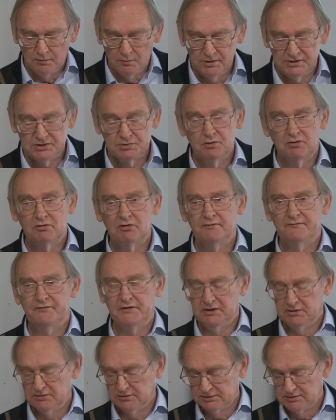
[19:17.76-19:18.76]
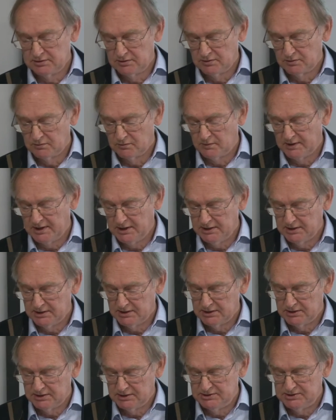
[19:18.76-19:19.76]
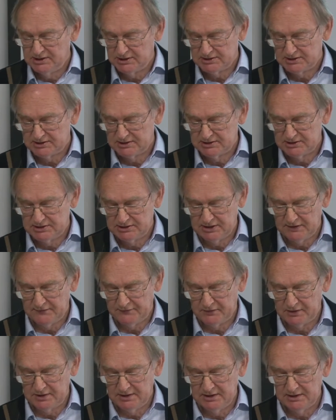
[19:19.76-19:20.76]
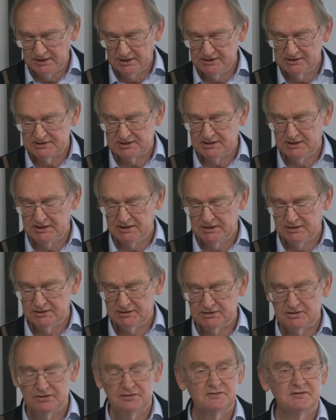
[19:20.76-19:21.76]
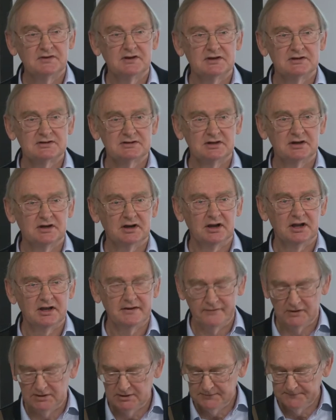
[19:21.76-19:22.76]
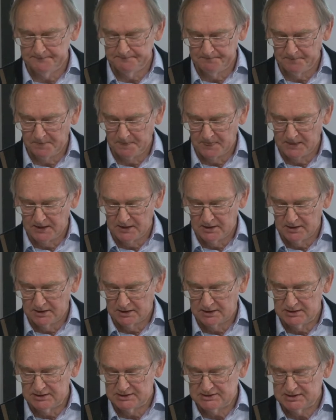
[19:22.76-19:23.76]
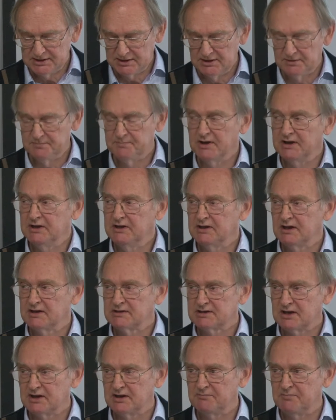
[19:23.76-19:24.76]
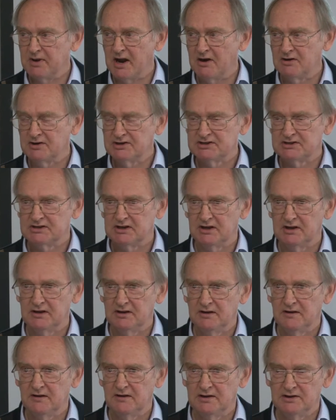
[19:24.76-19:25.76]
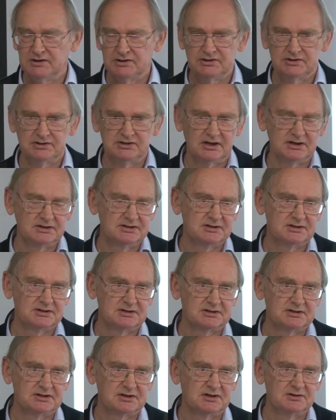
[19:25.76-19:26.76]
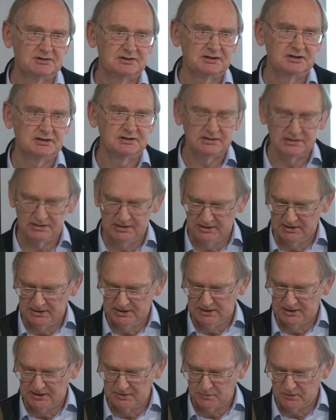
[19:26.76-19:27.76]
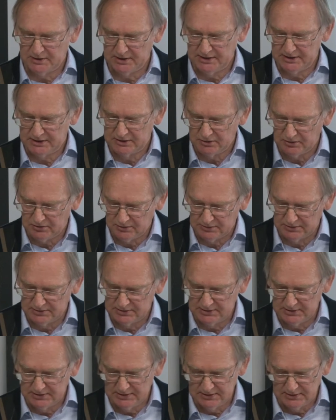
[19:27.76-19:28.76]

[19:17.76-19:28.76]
which were revealed when Justice Geoffrey Lindsay in 2011 considered Bean as a barrister, judge's associate, and what he called